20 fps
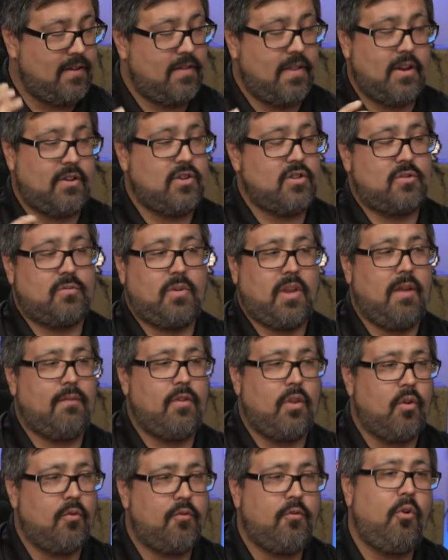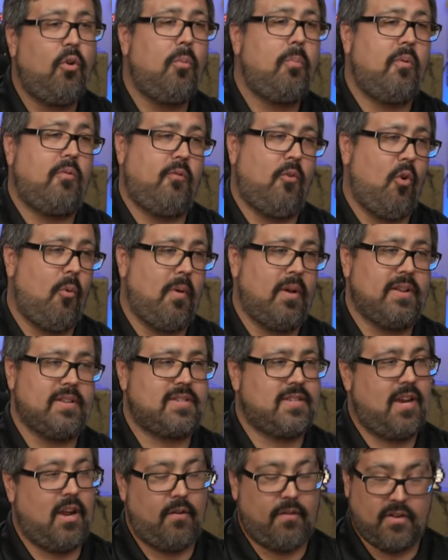they're just giving the full performance.
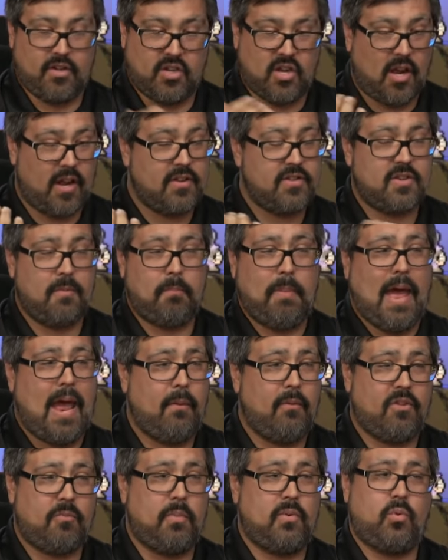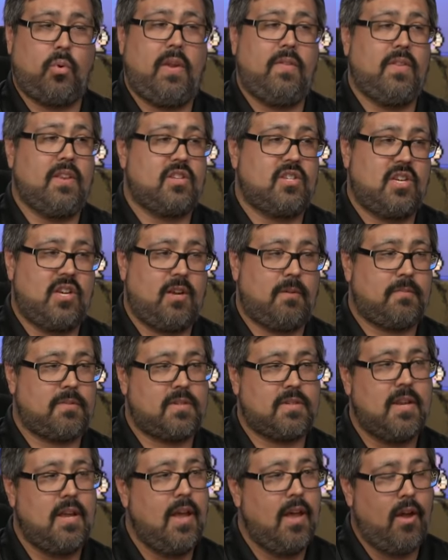You know, tons of bandwidth between the chips.
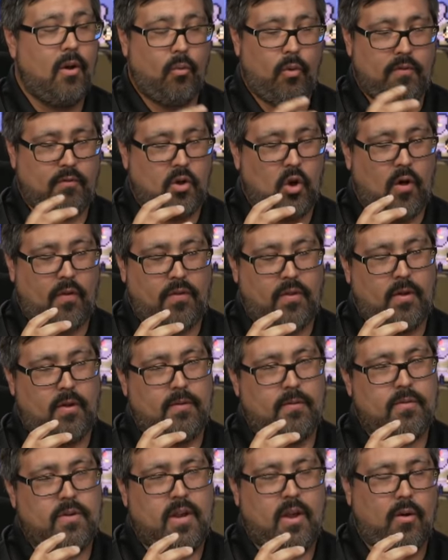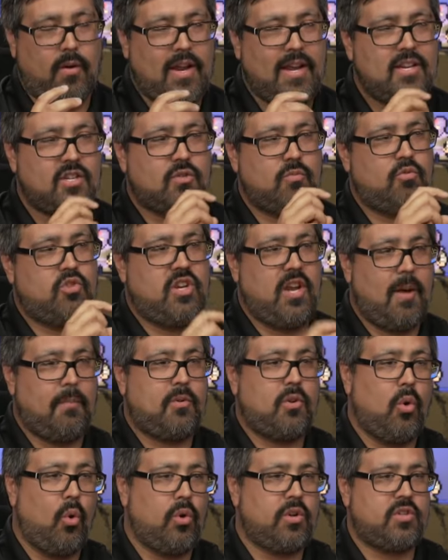We've got the, you know, each chip
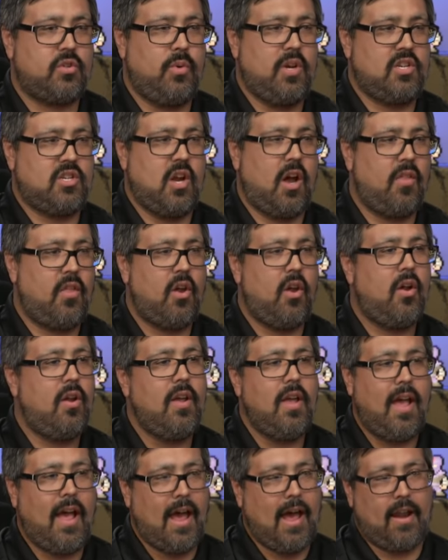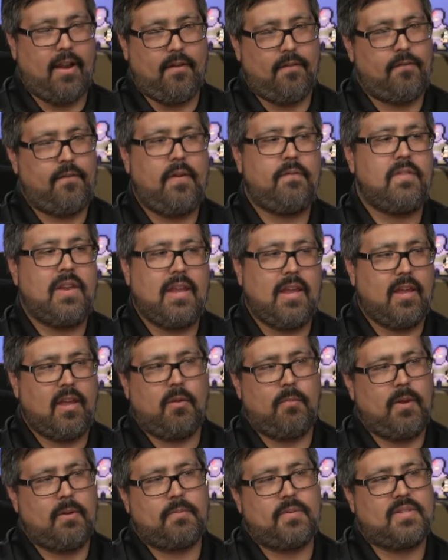talks to each other at a 50
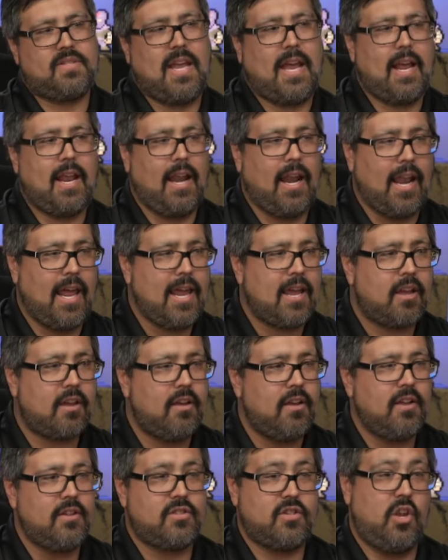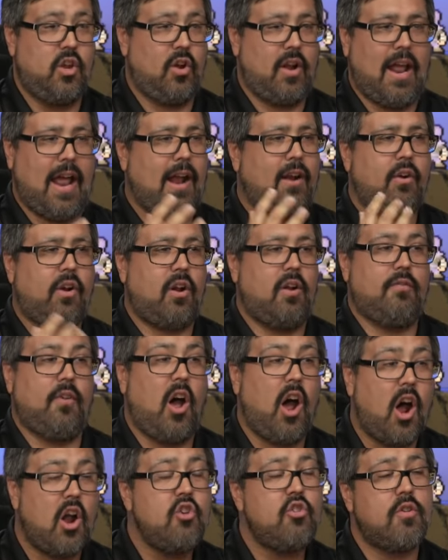gigabit per second link. So you've got an aggregate of
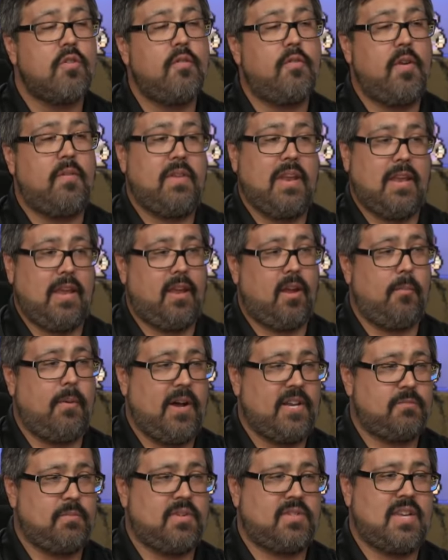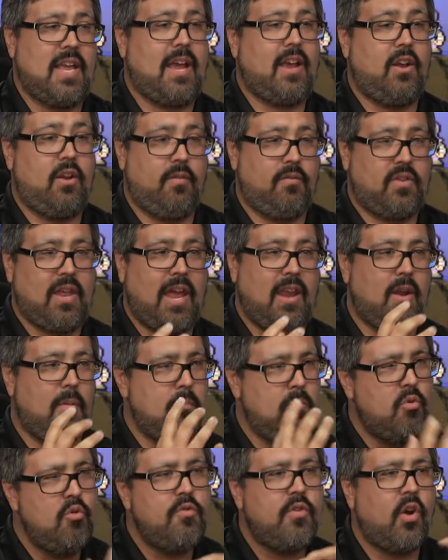150 gigabytes per second of data
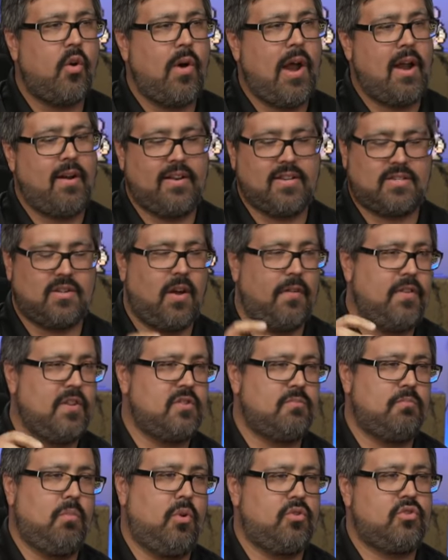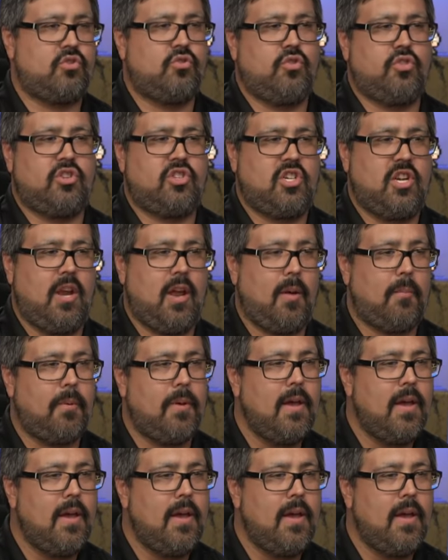moving around inside this monstrous chip.